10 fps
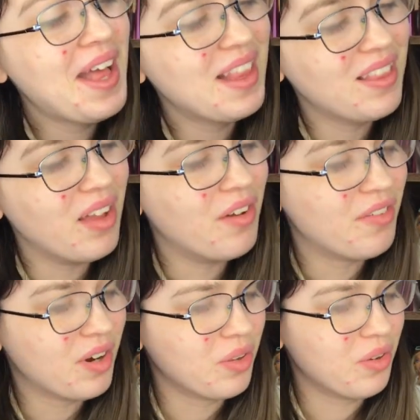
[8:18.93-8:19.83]
love
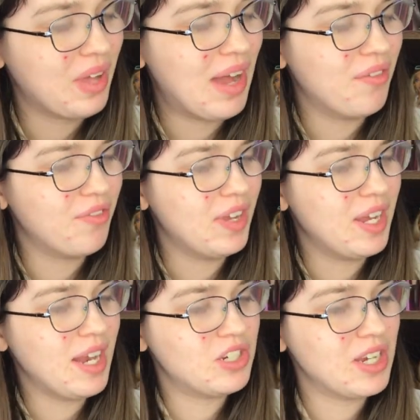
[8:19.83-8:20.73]
her little outfit,
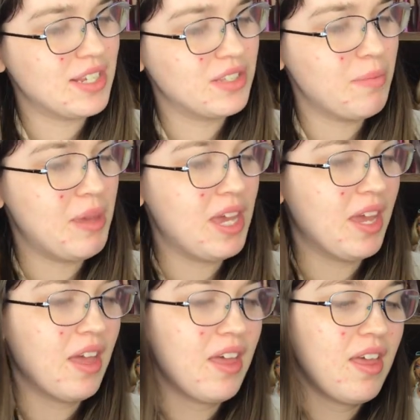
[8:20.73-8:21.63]
and she has the
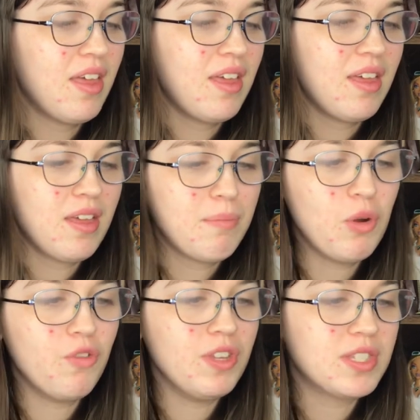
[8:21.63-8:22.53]
big
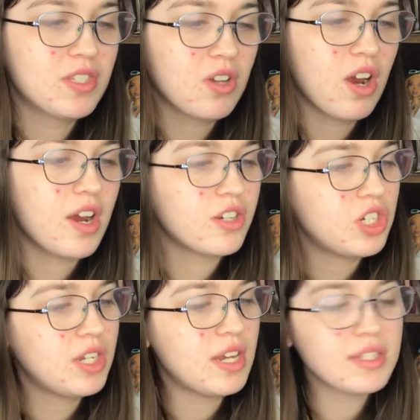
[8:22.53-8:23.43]
poofy skirt.
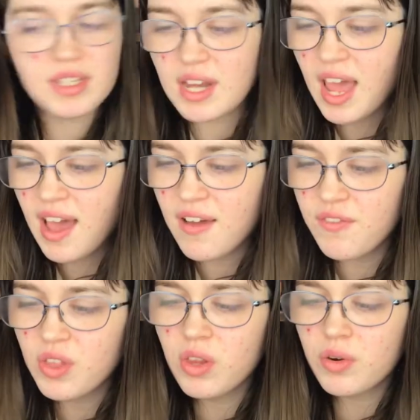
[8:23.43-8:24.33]
She doesn't
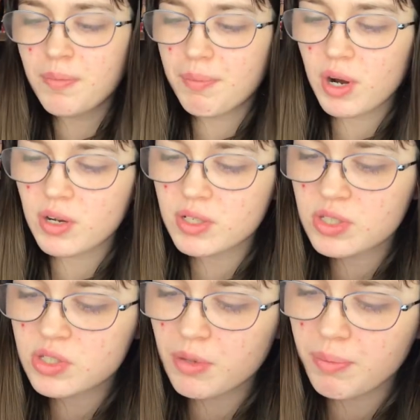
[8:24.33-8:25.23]
have the little
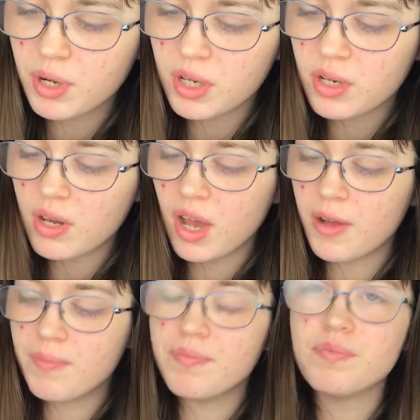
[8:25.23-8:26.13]
purse to put
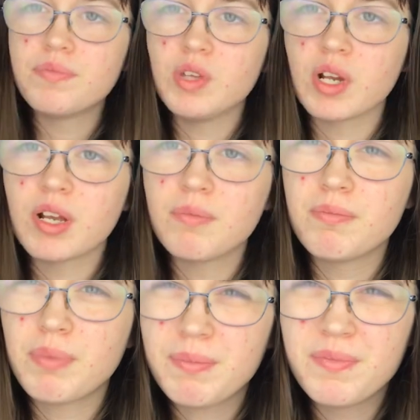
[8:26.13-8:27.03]
um, your,
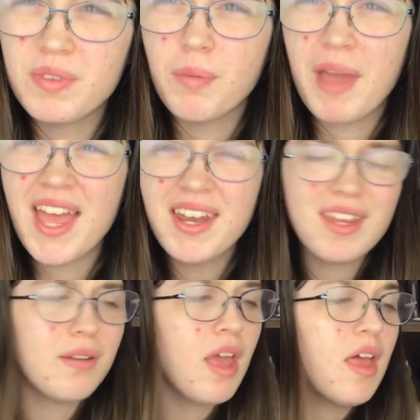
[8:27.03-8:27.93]
your pen
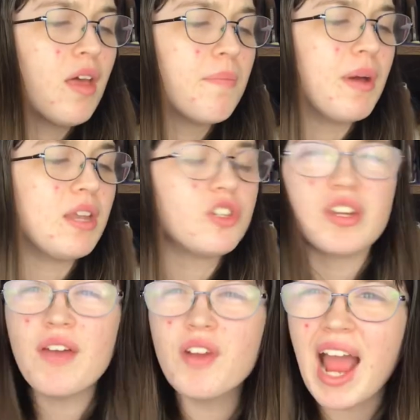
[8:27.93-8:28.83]
in, but she
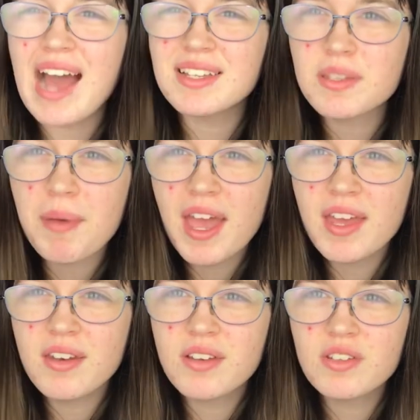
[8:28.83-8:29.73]
never has a
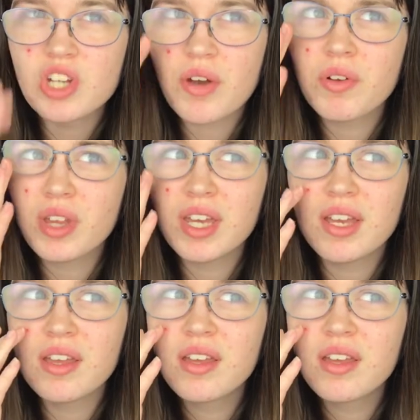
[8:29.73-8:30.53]
pen, generally.